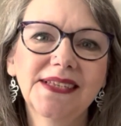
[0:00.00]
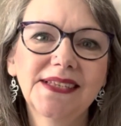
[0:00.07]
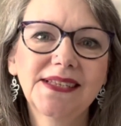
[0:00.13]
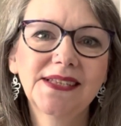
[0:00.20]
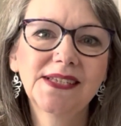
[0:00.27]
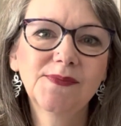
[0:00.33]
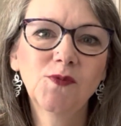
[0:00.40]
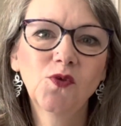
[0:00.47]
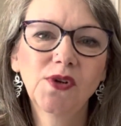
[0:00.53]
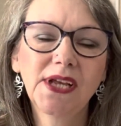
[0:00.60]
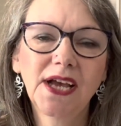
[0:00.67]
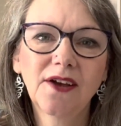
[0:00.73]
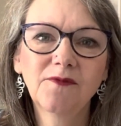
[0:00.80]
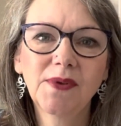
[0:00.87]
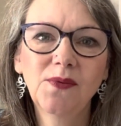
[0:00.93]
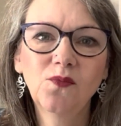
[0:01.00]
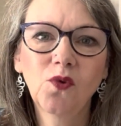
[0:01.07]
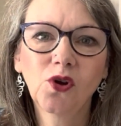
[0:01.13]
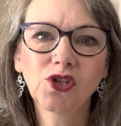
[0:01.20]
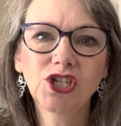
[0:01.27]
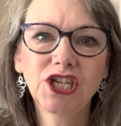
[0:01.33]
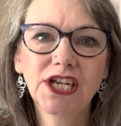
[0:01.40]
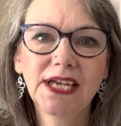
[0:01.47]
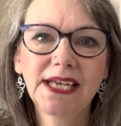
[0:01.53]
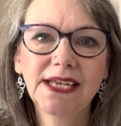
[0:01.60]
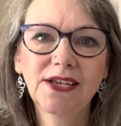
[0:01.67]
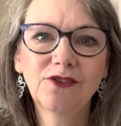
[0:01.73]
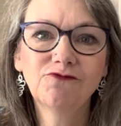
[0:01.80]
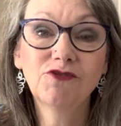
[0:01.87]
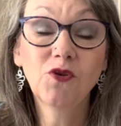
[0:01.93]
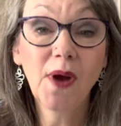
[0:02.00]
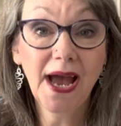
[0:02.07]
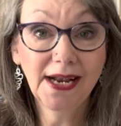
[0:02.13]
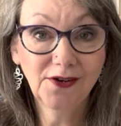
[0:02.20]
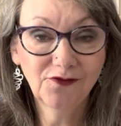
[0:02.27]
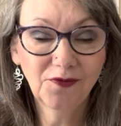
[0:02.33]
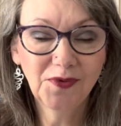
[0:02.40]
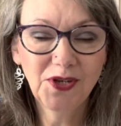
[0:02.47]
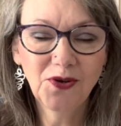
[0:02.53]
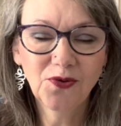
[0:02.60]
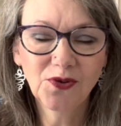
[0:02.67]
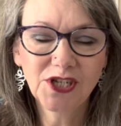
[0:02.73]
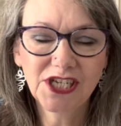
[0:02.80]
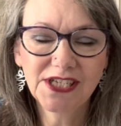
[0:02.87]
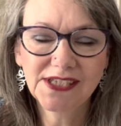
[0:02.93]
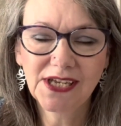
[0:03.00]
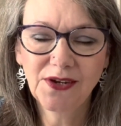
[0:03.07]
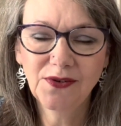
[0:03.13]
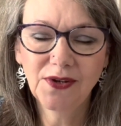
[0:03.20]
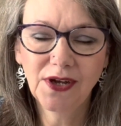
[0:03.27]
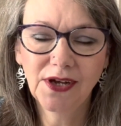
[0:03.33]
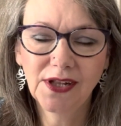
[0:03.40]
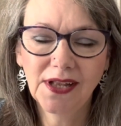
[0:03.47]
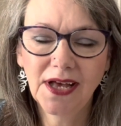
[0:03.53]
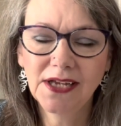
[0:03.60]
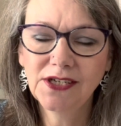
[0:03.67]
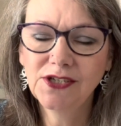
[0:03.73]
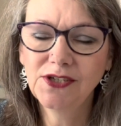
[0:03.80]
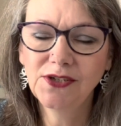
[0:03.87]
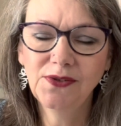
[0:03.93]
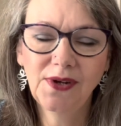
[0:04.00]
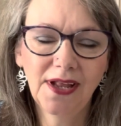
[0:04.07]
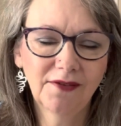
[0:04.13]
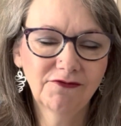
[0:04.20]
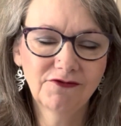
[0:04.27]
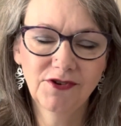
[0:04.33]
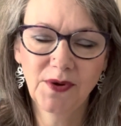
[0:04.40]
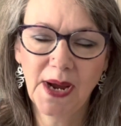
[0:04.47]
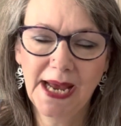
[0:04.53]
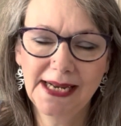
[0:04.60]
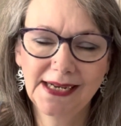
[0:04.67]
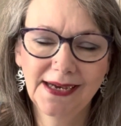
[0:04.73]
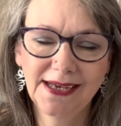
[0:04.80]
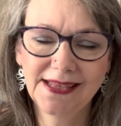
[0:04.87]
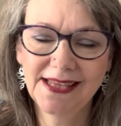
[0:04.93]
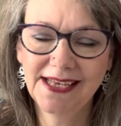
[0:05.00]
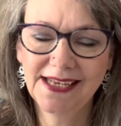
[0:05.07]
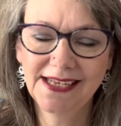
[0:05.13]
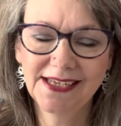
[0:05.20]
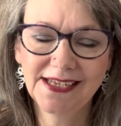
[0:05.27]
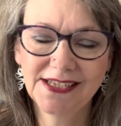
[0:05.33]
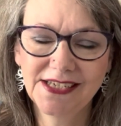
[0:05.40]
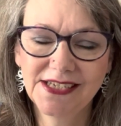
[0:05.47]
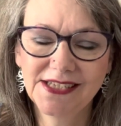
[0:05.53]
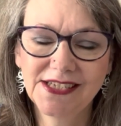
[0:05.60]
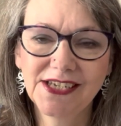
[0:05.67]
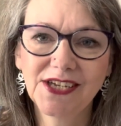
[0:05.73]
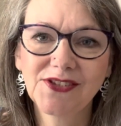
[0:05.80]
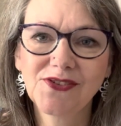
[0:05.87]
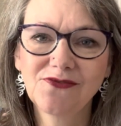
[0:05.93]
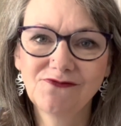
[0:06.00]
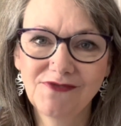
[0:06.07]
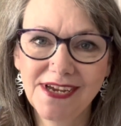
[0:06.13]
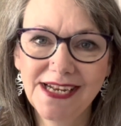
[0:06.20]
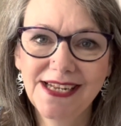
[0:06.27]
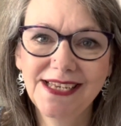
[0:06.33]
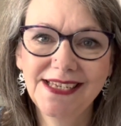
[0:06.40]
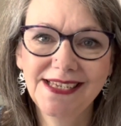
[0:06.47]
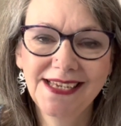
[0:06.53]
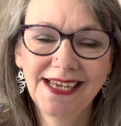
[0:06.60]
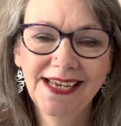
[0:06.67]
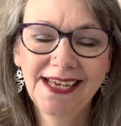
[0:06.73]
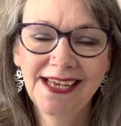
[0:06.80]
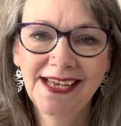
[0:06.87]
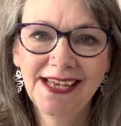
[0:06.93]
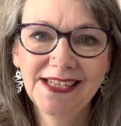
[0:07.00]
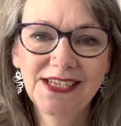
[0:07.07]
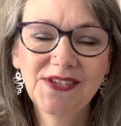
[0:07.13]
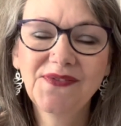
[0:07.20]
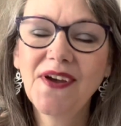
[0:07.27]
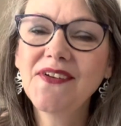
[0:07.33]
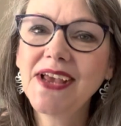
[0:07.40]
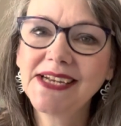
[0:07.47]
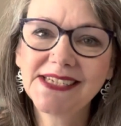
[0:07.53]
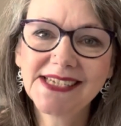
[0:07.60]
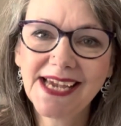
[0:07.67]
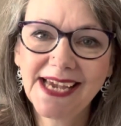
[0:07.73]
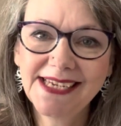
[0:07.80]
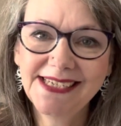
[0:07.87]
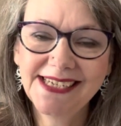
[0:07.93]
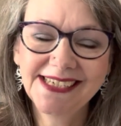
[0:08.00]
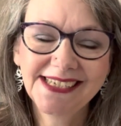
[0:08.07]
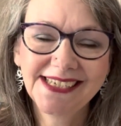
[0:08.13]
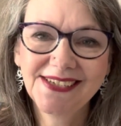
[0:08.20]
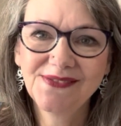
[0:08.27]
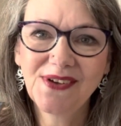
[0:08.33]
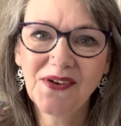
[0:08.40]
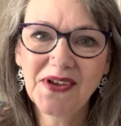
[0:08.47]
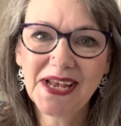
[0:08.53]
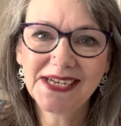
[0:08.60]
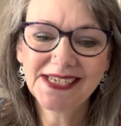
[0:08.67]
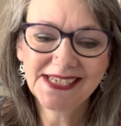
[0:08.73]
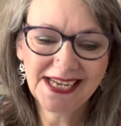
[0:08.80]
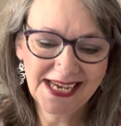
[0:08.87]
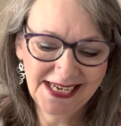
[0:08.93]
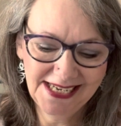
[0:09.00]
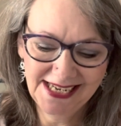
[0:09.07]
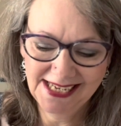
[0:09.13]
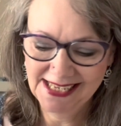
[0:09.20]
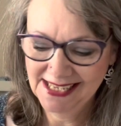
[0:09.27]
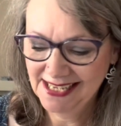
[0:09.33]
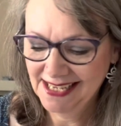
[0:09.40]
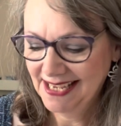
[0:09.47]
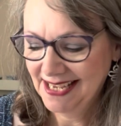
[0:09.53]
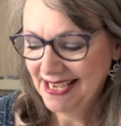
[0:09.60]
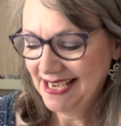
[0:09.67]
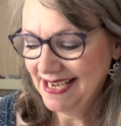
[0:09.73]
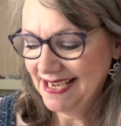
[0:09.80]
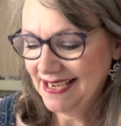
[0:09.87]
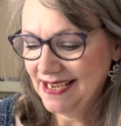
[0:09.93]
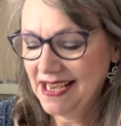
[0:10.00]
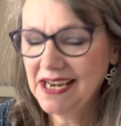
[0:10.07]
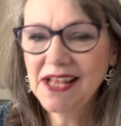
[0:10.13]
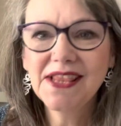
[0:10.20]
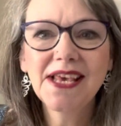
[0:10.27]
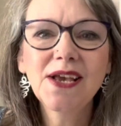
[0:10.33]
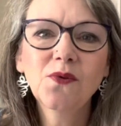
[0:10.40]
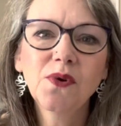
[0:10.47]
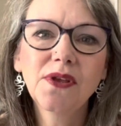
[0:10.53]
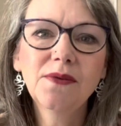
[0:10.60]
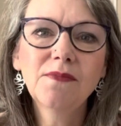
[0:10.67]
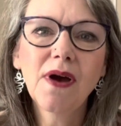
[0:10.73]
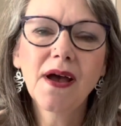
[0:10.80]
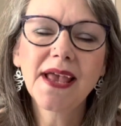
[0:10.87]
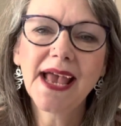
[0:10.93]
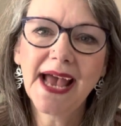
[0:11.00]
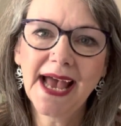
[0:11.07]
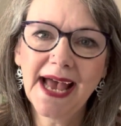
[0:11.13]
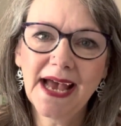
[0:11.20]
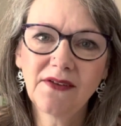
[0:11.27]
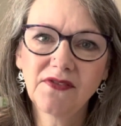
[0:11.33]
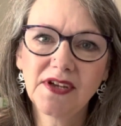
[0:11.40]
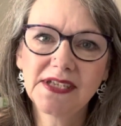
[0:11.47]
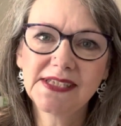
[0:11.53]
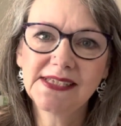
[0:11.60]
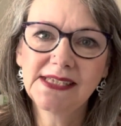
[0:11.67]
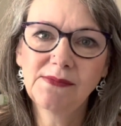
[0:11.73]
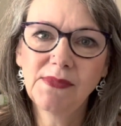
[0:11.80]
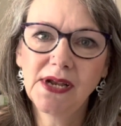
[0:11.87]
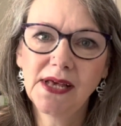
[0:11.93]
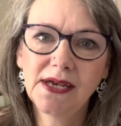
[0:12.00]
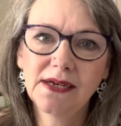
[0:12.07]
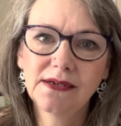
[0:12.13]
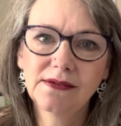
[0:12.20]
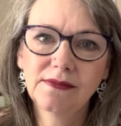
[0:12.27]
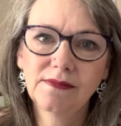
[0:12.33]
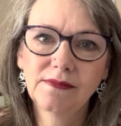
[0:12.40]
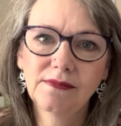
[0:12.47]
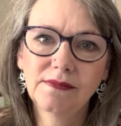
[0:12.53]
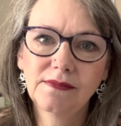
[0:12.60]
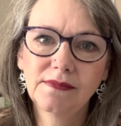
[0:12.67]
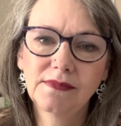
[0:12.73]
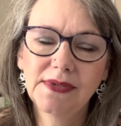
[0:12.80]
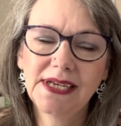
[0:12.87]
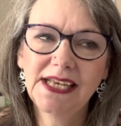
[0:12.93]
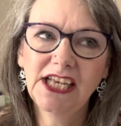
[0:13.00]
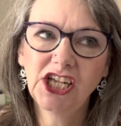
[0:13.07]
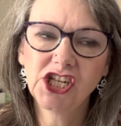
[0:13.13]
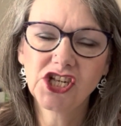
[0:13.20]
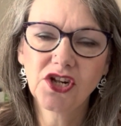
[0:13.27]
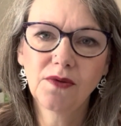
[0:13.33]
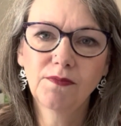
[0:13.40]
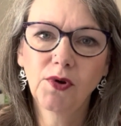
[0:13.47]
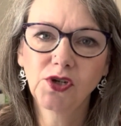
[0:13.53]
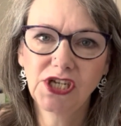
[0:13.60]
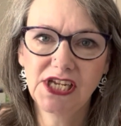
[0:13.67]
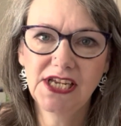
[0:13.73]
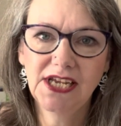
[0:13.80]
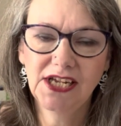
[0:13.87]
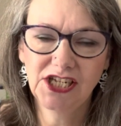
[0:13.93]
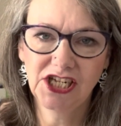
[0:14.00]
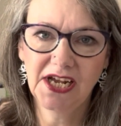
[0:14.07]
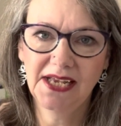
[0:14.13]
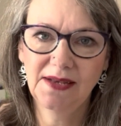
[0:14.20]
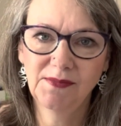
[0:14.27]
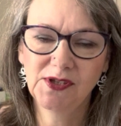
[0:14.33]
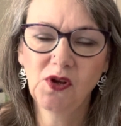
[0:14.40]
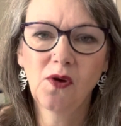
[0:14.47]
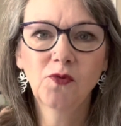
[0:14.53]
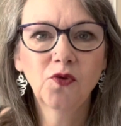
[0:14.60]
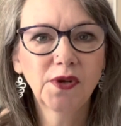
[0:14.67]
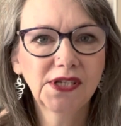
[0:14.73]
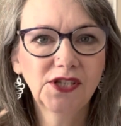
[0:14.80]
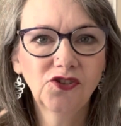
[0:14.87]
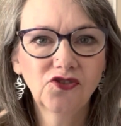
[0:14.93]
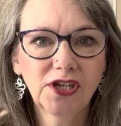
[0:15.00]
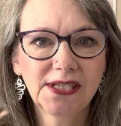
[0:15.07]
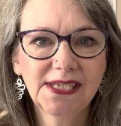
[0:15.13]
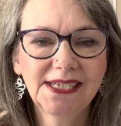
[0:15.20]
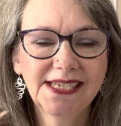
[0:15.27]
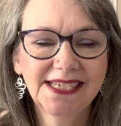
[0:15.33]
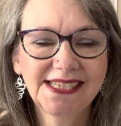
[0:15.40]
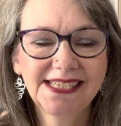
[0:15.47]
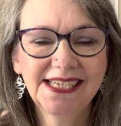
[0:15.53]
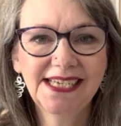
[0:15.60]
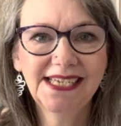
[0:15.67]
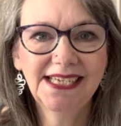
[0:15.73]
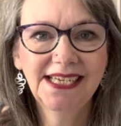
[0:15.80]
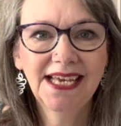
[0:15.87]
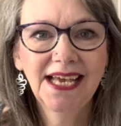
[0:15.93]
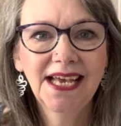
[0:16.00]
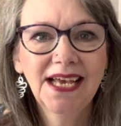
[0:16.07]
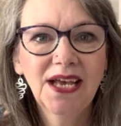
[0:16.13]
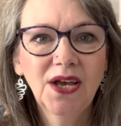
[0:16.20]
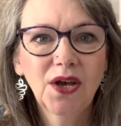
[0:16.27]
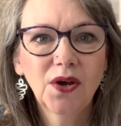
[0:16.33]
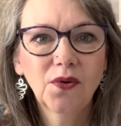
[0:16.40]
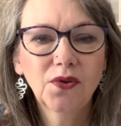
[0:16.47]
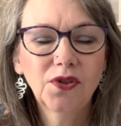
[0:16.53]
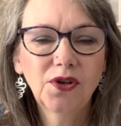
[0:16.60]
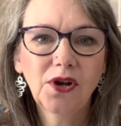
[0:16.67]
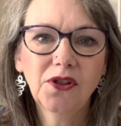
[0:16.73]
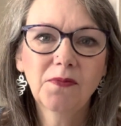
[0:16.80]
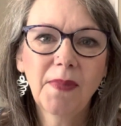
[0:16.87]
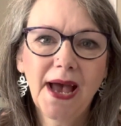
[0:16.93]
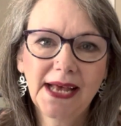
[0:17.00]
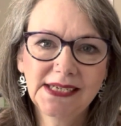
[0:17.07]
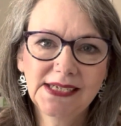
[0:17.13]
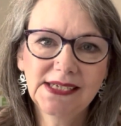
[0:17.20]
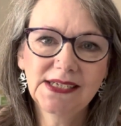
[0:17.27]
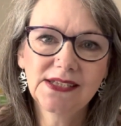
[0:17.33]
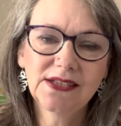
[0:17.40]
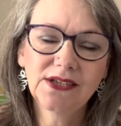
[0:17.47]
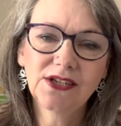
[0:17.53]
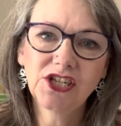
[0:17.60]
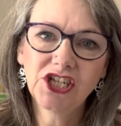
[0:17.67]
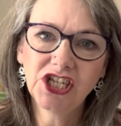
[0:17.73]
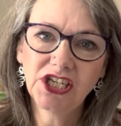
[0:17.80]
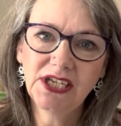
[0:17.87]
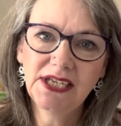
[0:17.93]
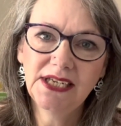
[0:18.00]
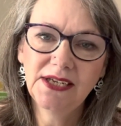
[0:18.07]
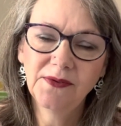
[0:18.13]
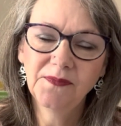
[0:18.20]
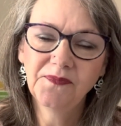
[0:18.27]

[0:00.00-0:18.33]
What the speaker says: This morning I've been watching Ruan from the Yorkshire Sew Girl. I do love Ruan. I think she's just really, she's very entertaining. Very entertaining, and I think we might have a similar-ish body shape. So I'm always interested to see, you know, the patterns that she